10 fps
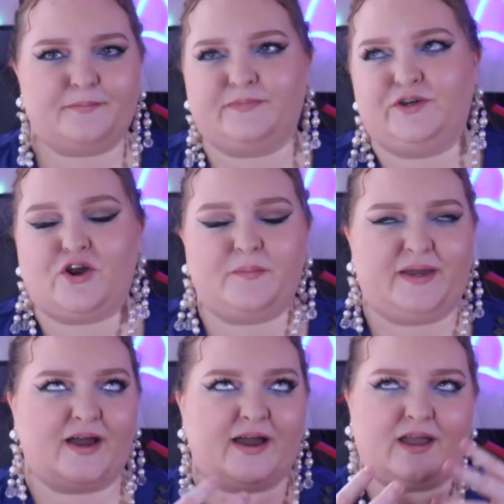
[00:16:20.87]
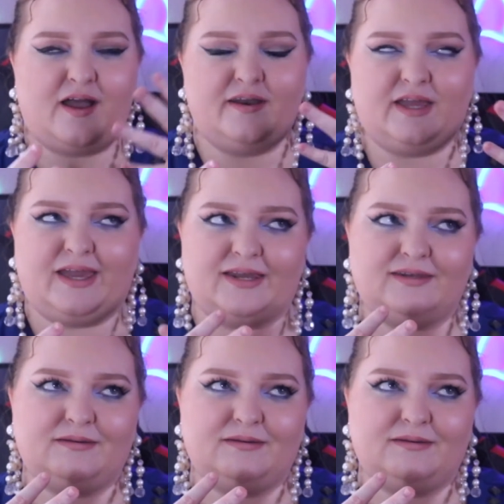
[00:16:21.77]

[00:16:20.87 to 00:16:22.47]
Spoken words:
You know me, I kind of get